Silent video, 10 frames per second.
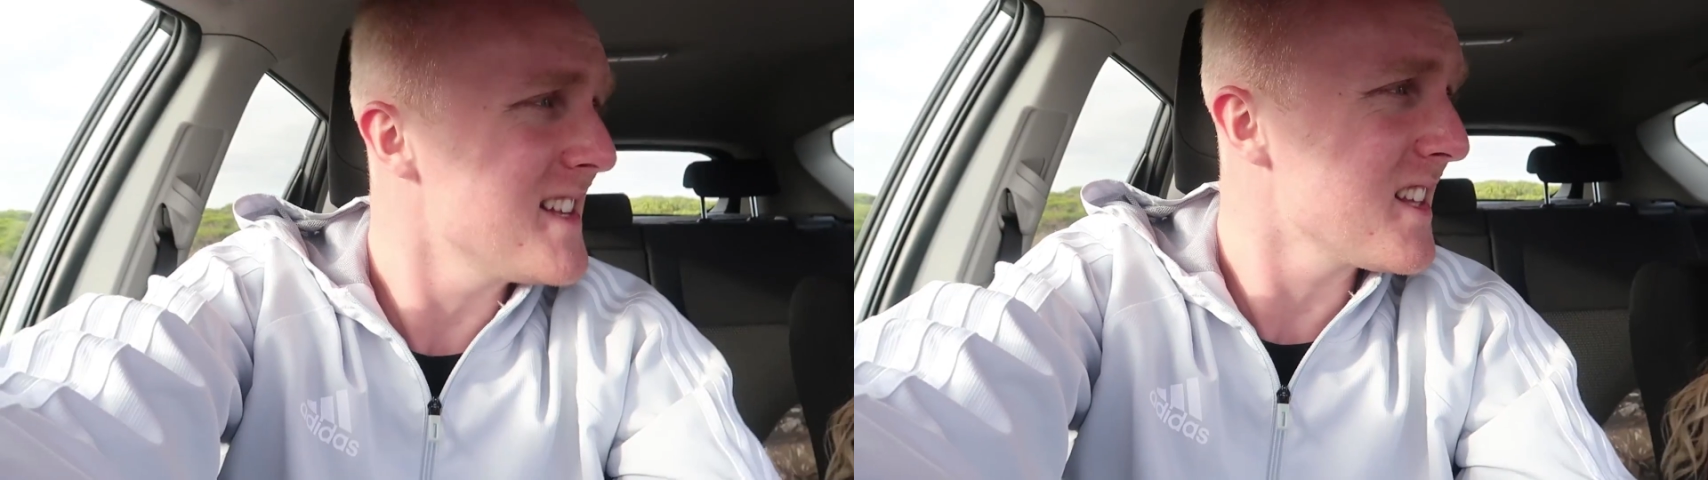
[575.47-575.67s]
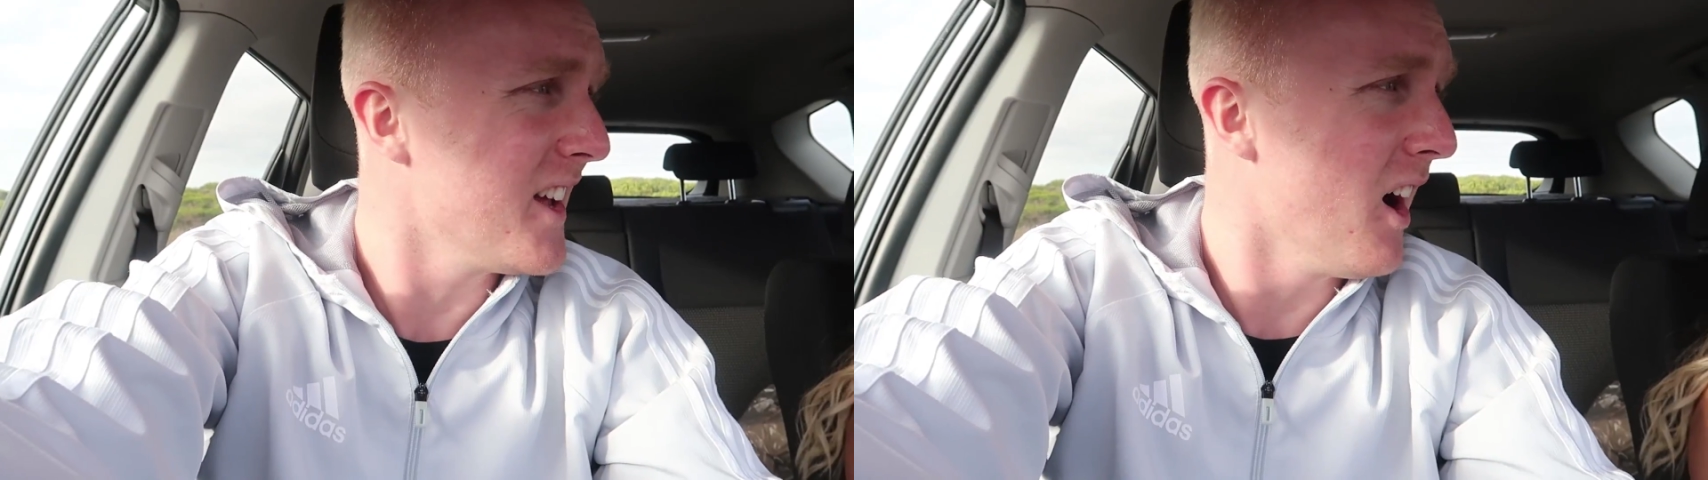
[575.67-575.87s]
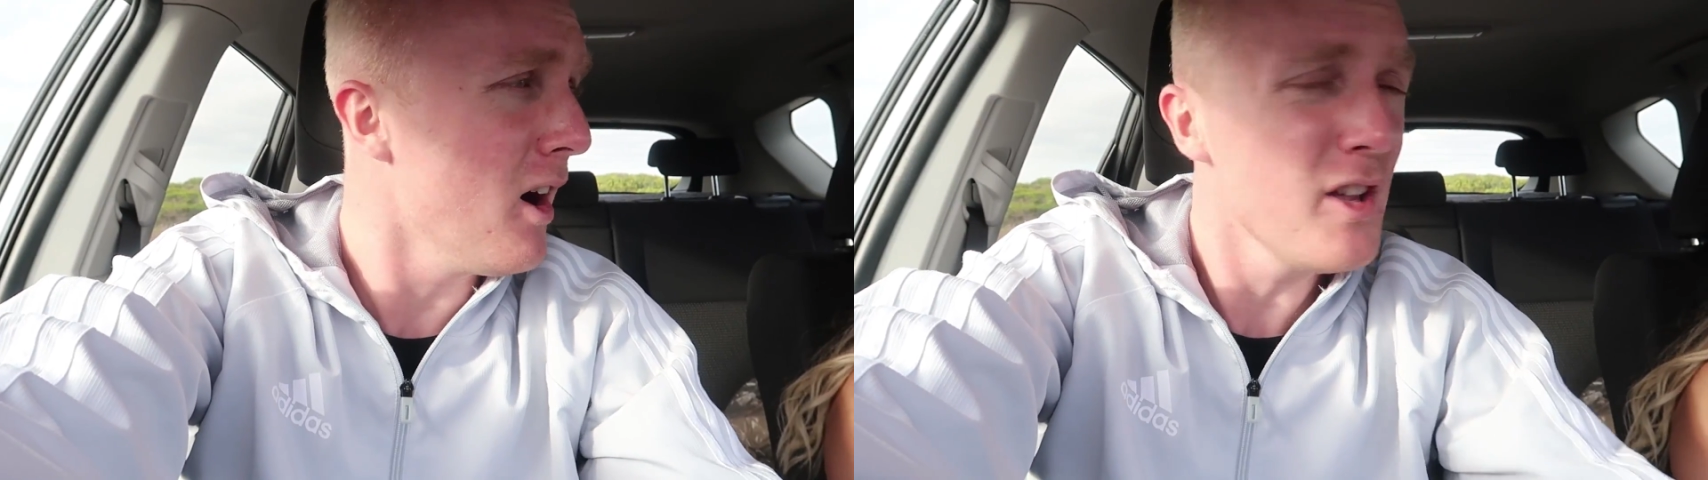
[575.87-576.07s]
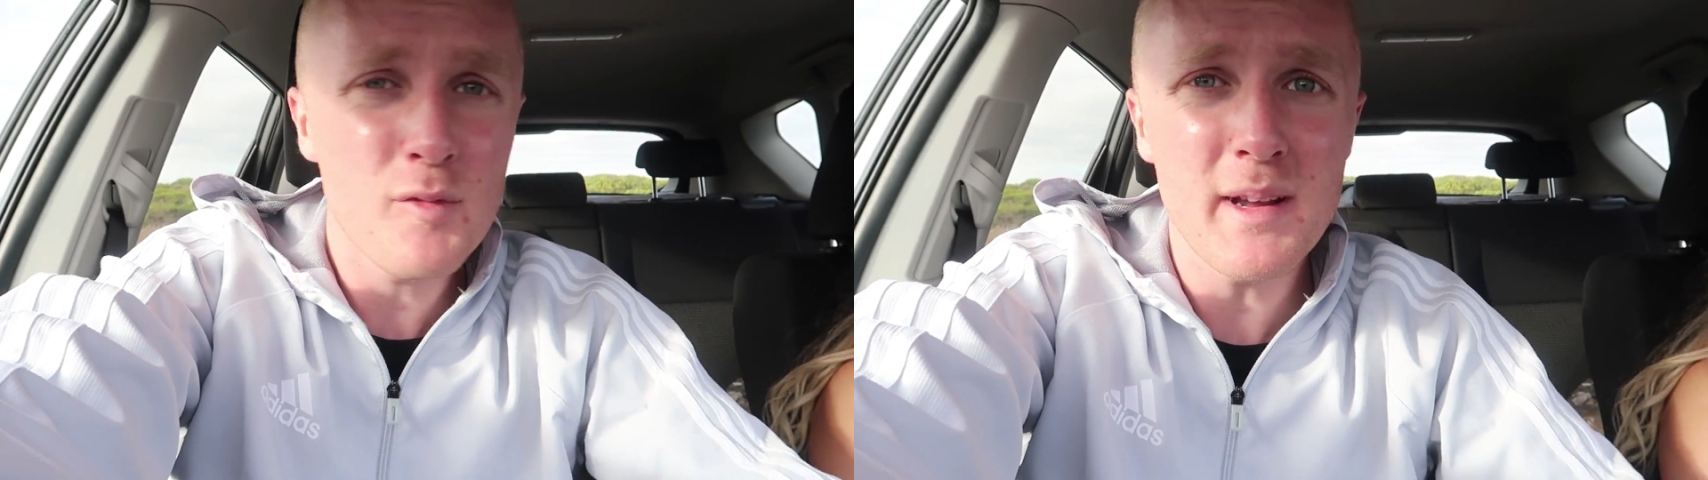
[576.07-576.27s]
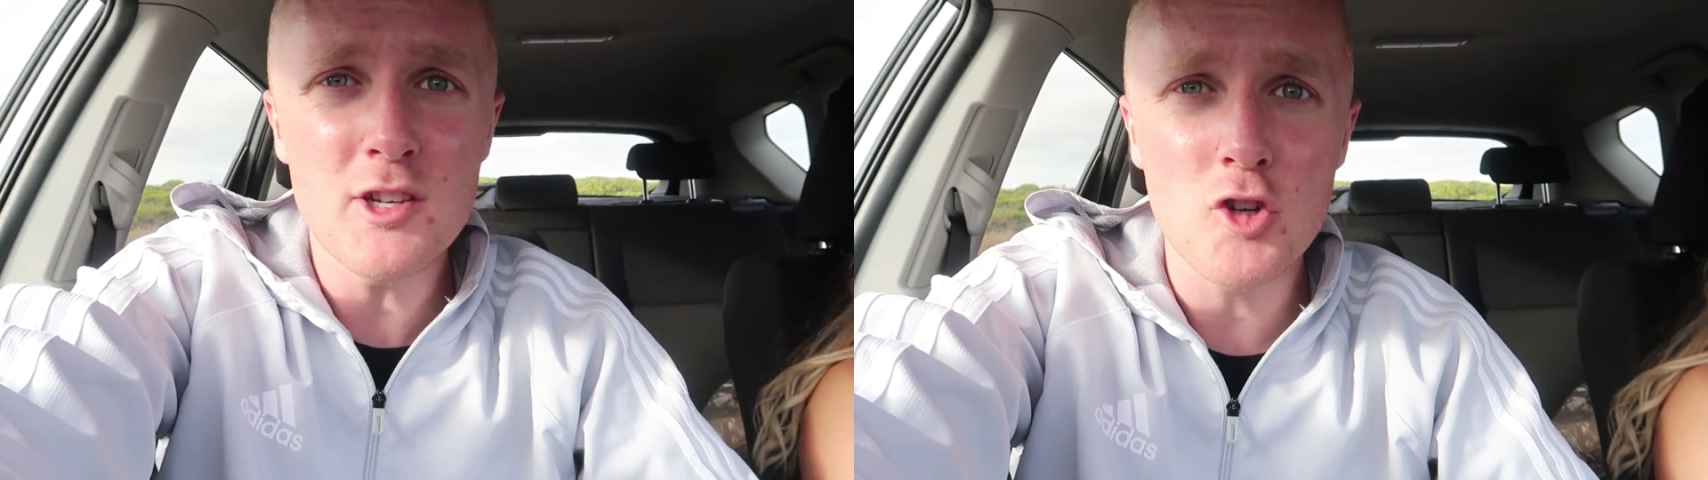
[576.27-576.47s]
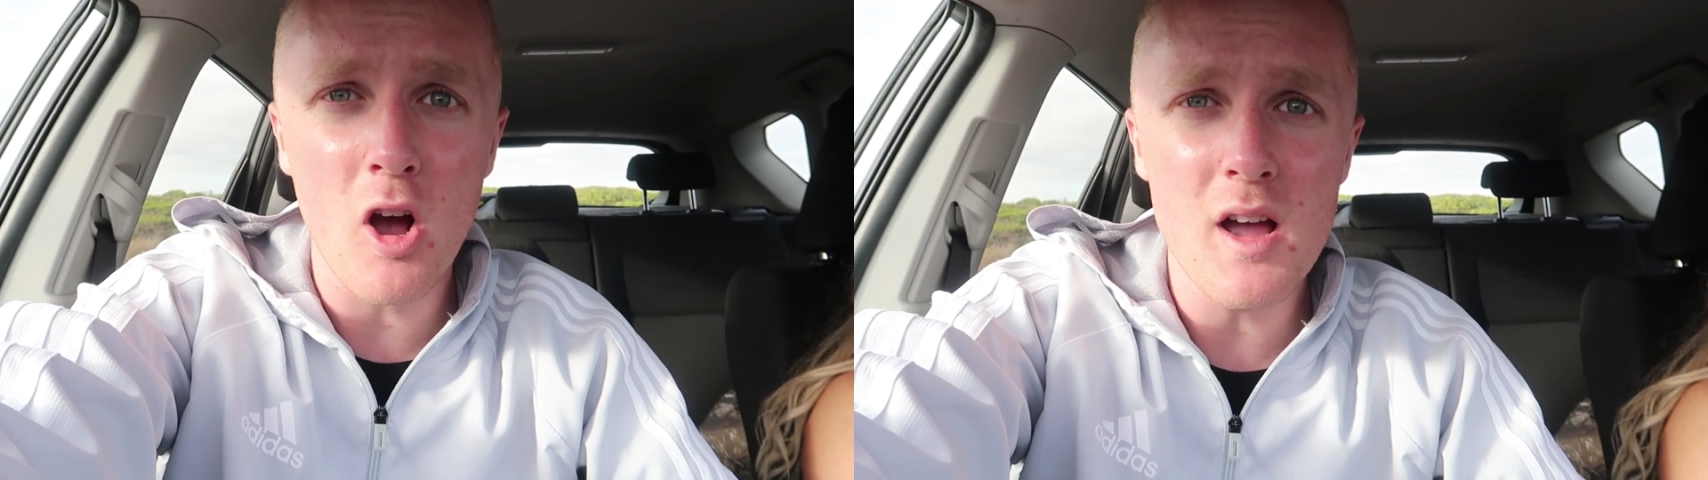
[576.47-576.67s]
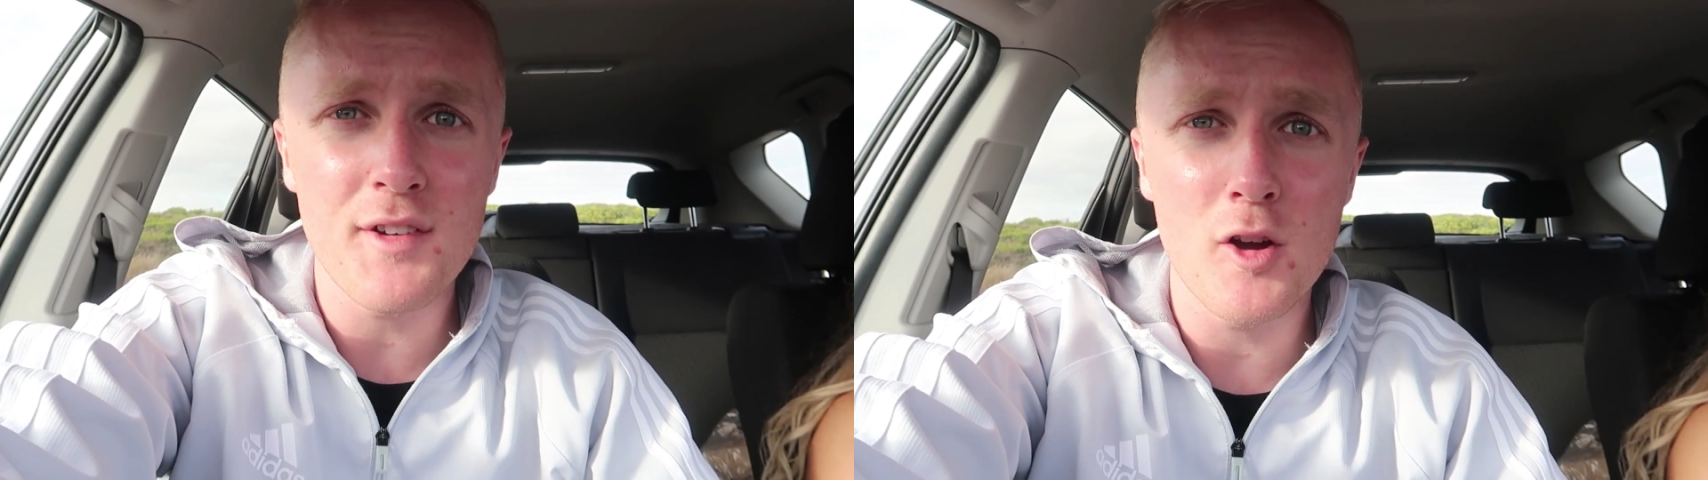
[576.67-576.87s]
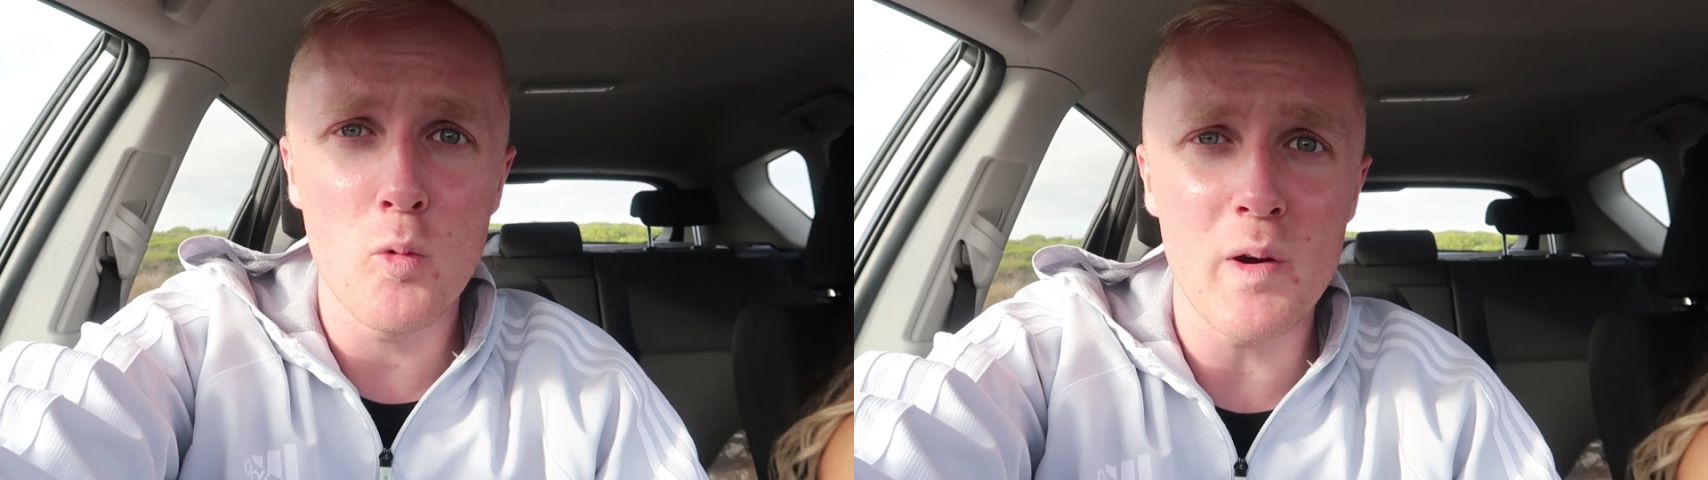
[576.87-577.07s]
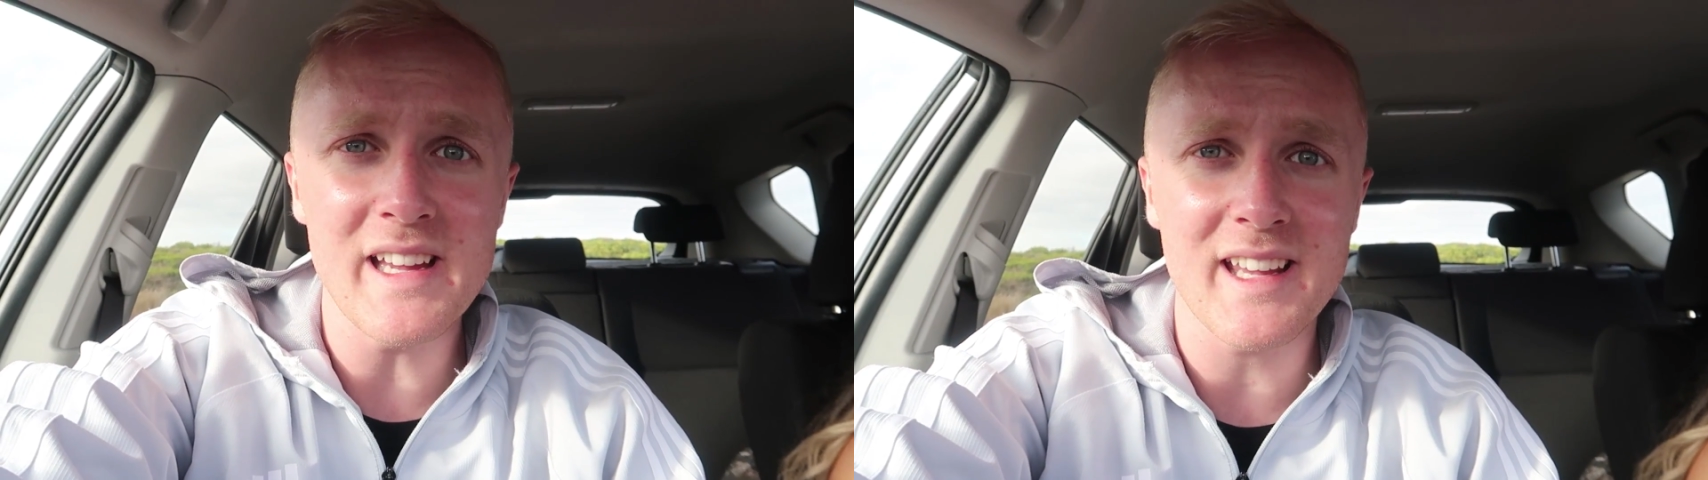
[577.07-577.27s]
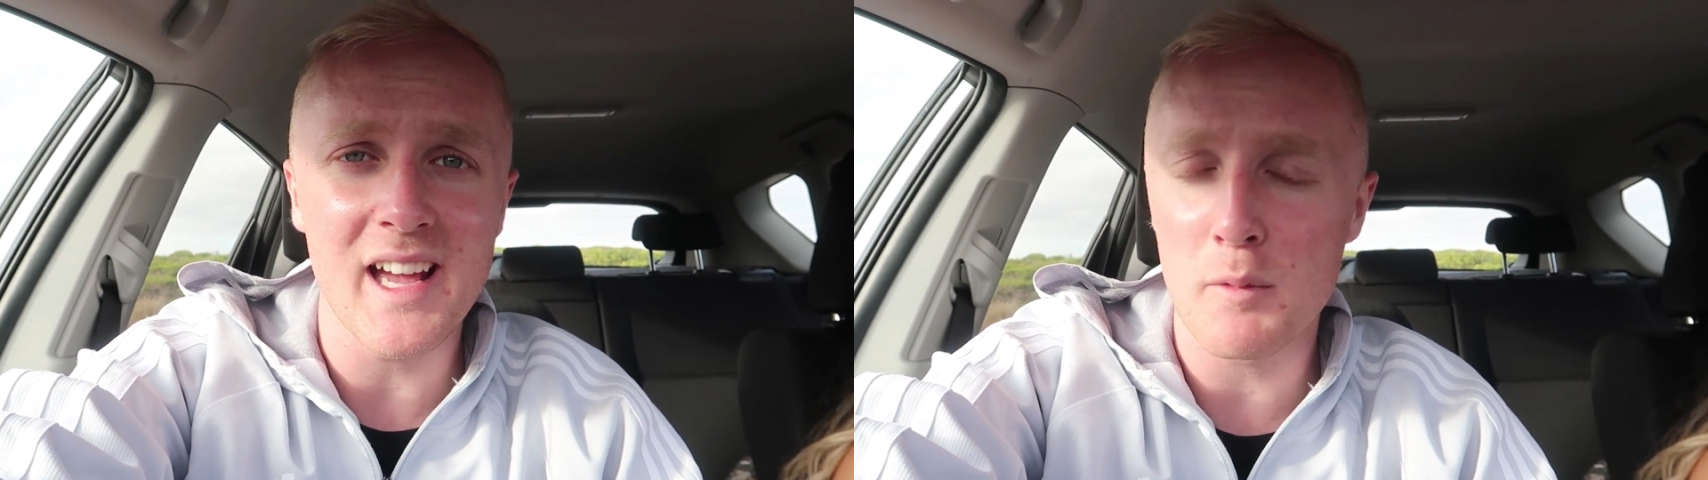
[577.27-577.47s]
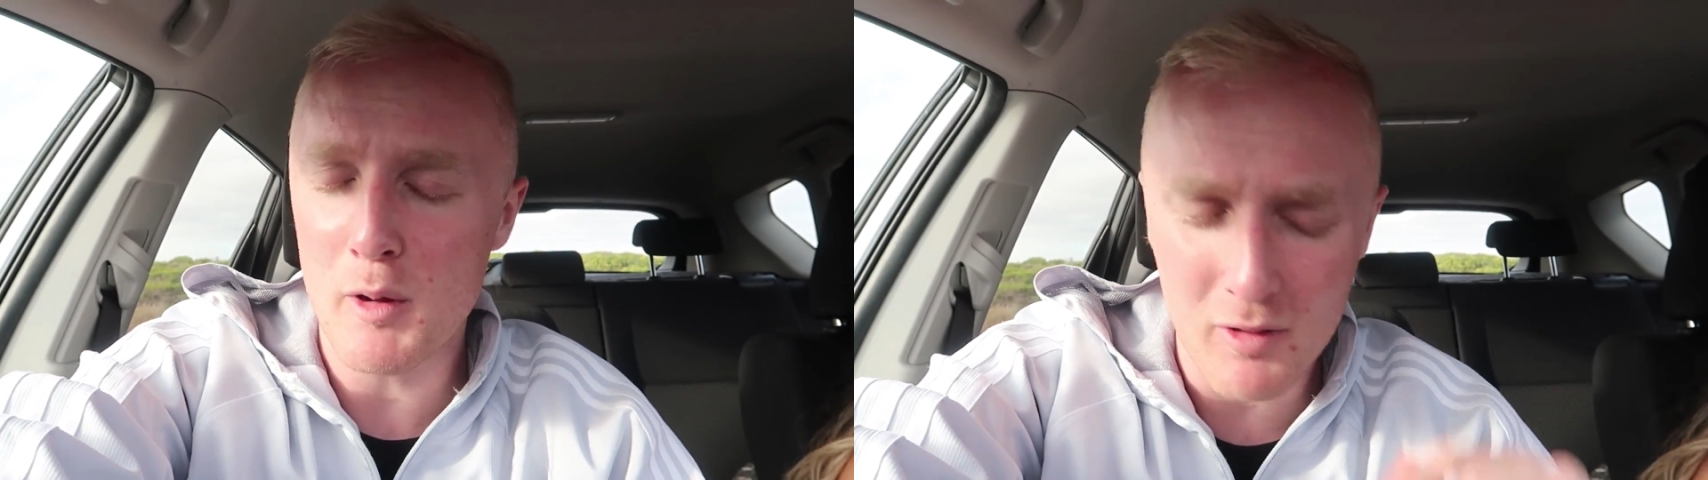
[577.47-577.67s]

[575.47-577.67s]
is the car you've been driving all weekend?